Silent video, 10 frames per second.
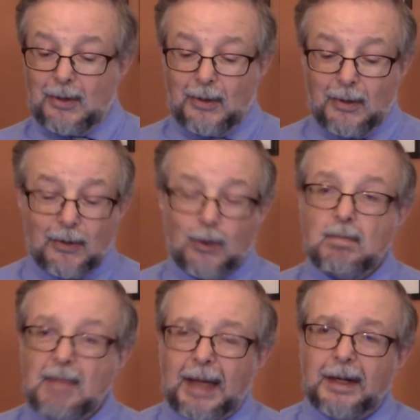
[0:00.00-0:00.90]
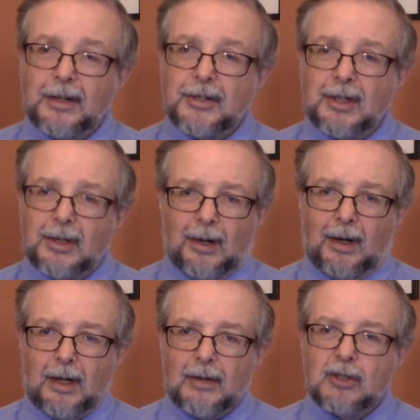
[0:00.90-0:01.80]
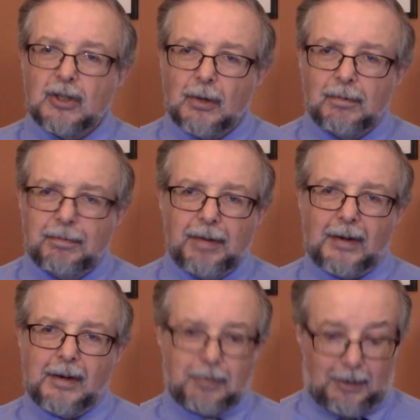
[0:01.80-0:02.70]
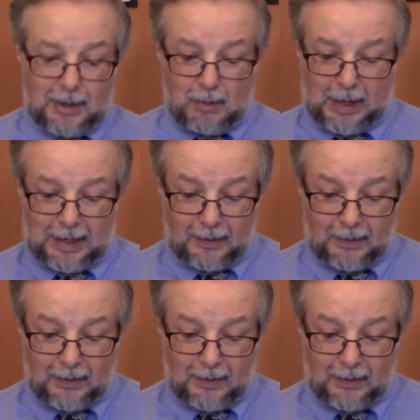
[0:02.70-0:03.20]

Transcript: who managed it all so very, very well.